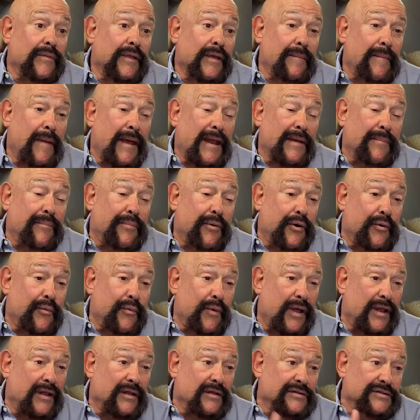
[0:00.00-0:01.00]
They made a Burt
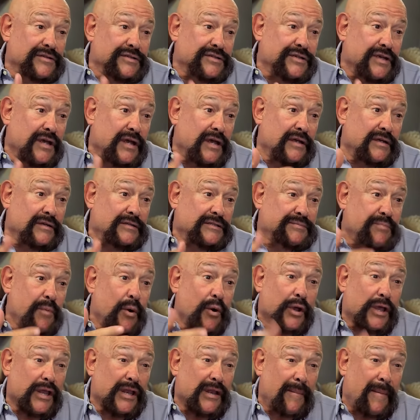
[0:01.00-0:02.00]
Reynolds
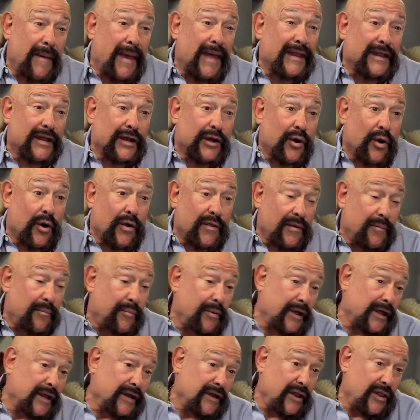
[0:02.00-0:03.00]
Smokey and the Bandit car they're
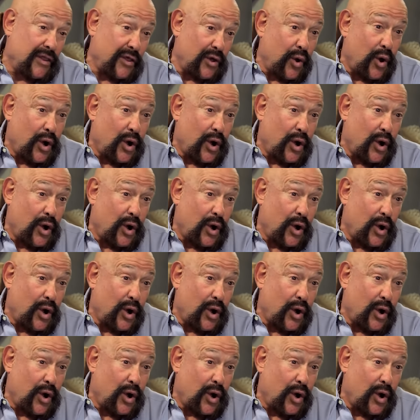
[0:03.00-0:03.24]
bringing to the